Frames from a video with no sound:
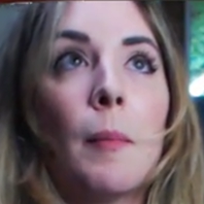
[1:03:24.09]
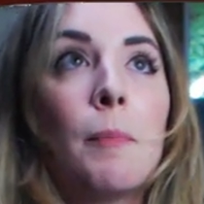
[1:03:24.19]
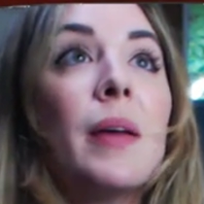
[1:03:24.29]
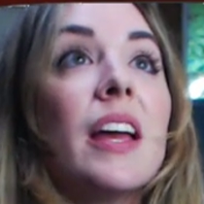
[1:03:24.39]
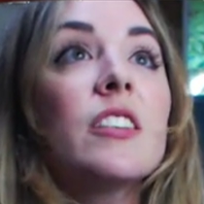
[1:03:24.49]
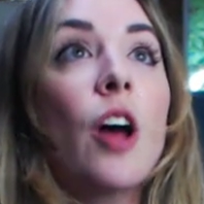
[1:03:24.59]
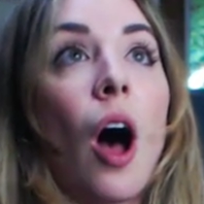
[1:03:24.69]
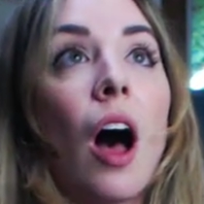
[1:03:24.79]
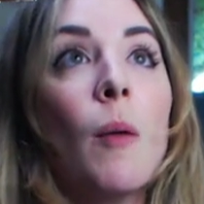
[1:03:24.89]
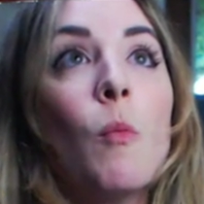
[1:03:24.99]
Big
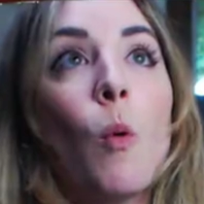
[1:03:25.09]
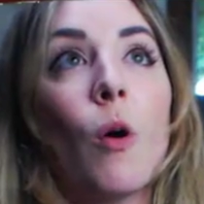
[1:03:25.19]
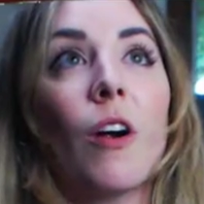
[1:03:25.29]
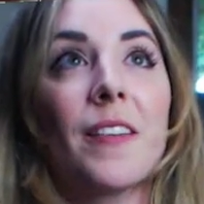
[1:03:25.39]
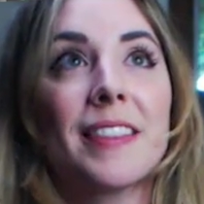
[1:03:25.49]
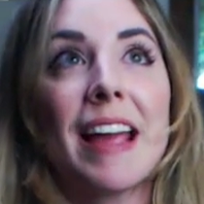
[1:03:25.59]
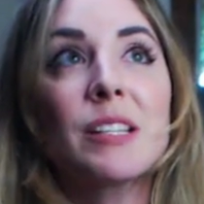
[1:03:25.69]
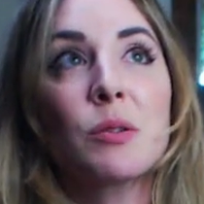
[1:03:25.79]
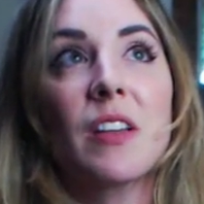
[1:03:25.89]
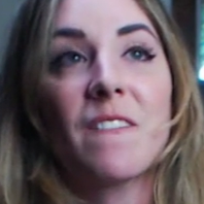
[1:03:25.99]
Tom War, thanks
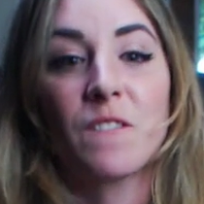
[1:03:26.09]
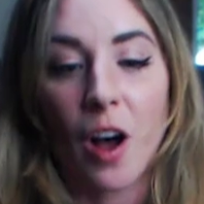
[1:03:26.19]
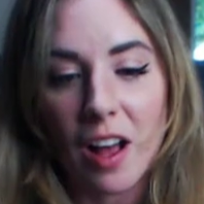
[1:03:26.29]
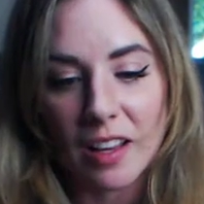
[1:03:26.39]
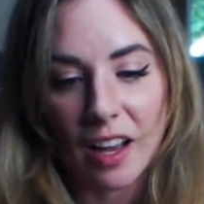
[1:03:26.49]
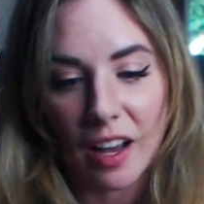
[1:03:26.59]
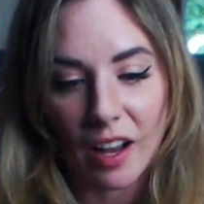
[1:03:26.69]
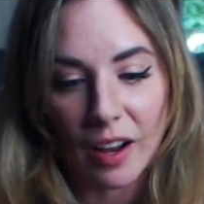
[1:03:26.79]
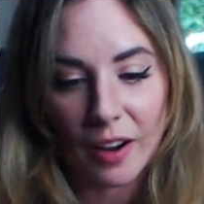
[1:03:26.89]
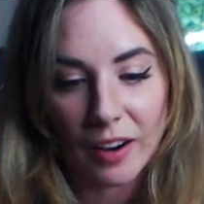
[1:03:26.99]
for the
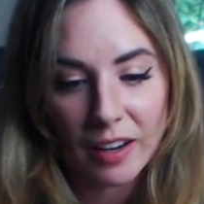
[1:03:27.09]
follow.